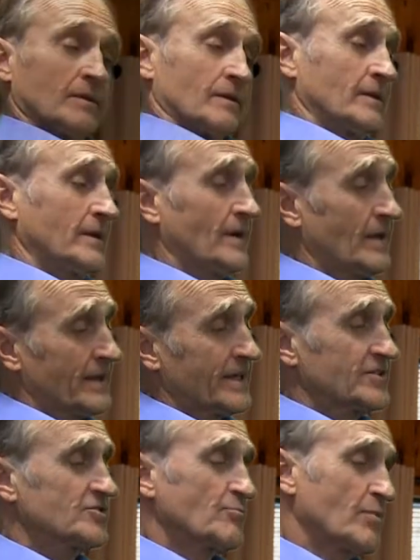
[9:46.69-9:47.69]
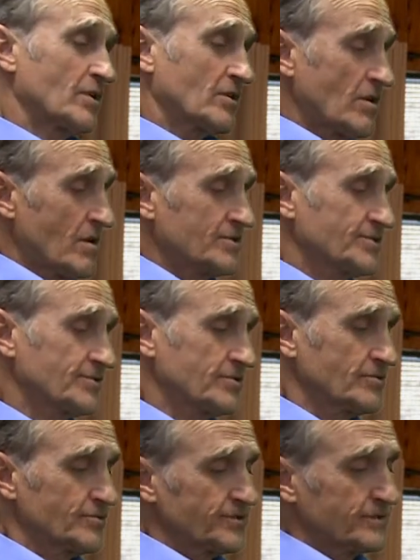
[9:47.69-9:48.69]
Well, I guess I better call
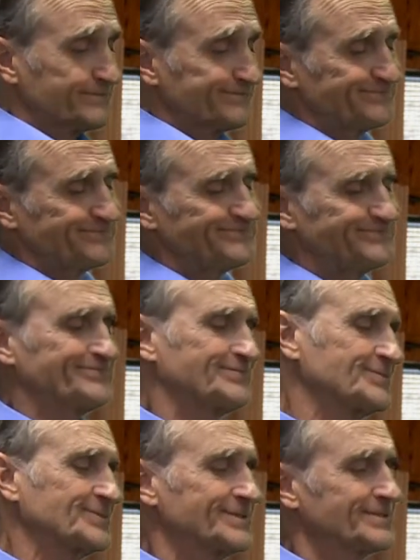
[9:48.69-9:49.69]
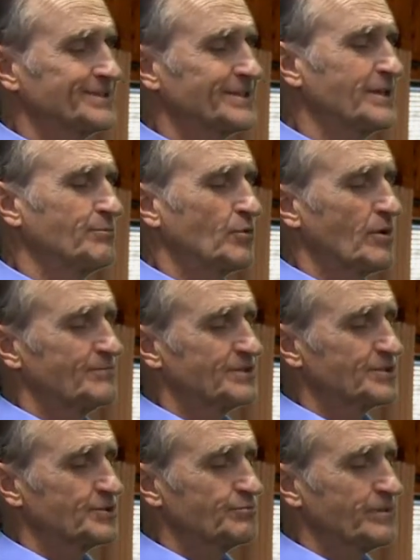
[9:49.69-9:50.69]
Susan and keep her up to
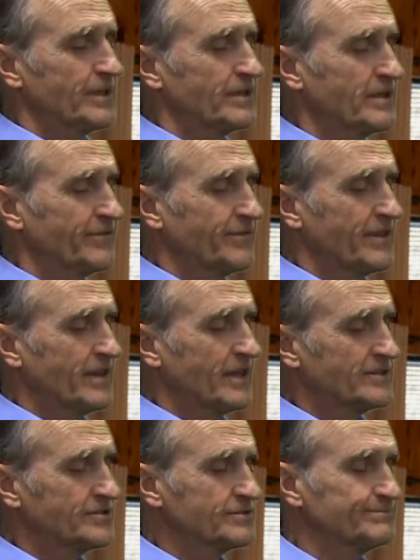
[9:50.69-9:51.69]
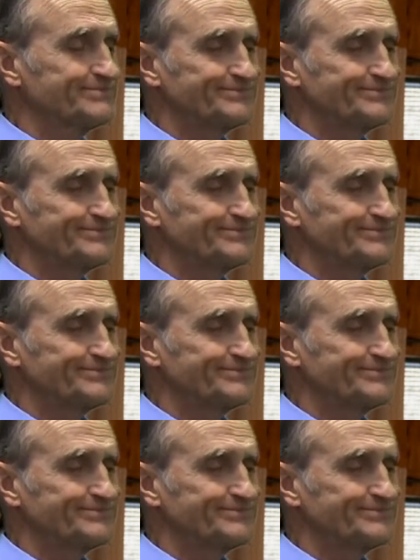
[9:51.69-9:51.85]
speed on things.